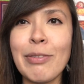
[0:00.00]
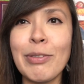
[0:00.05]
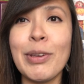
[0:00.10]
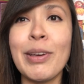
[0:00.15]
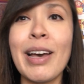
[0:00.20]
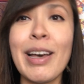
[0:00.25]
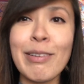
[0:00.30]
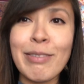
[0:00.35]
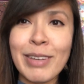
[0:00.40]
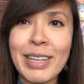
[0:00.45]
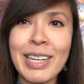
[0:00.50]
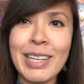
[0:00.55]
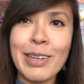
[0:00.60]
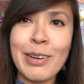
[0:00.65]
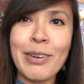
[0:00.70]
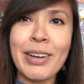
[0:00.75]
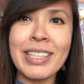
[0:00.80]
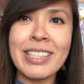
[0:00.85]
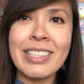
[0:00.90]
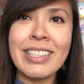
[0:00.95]
If you have
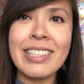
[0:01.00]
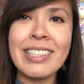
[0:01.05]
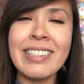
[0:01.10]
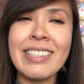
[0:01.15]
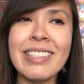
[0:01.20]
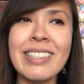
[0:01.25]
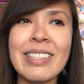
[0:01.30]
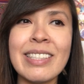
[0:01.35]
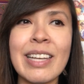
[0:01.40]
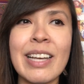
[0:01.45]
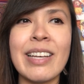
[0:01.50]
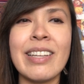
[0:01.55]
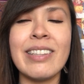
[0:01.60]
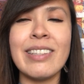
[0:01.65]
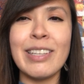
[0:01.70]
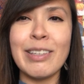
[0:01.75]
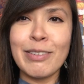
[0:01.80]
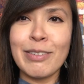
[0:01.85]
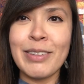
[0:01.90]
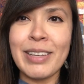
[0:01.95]
any questions,
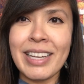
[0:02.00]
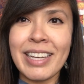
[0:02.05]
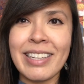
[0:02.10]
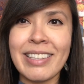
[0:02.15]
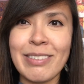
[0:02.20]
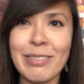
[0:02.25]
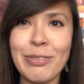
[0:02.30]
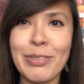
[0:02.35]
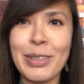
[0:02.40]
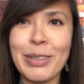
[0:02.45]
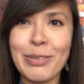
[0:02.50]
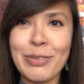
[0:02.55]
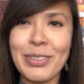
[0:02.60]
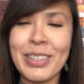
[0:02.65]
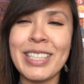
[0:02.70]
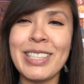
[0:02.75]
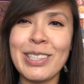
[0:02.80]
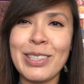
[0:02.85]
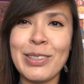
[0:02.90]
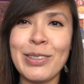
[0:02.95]
feel
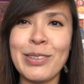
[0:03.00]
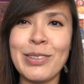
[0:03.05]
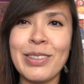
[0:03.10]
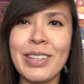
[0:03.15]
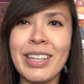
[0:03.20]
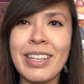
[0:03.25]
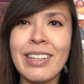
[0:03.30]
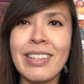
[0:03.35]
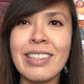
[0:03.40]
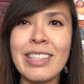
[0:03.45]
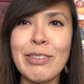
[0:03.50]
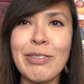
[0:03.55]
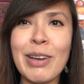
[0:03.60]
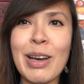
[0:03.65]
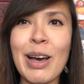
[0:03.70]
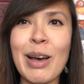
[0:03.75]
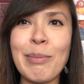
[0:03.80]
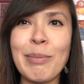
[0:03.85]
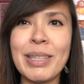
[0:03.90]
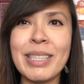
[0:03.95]
free to leave
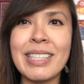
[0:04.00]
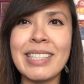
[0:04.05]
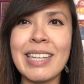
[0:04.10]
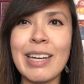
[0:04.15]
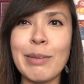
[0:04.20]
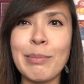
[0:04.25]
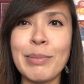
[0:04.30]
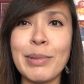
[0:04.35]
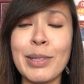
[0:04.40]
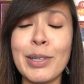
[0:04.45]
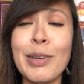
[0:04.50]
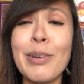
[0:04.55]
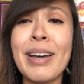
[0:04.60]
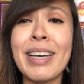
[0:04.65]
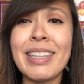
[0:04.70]
comments down below.